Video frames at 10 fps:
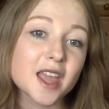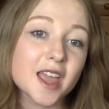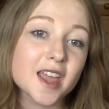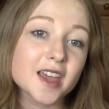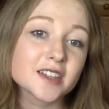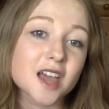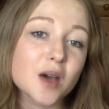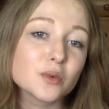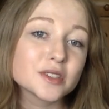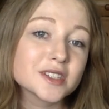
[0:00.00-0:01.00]
and I
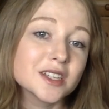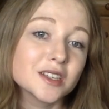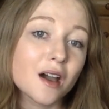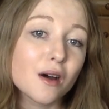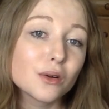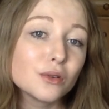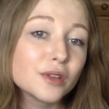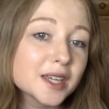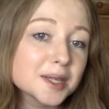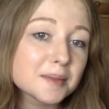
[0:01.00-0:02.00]
will see y'all
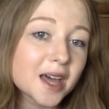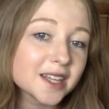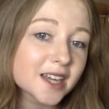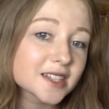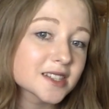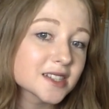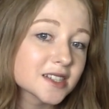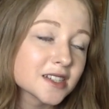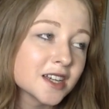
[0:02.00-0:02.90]
in my next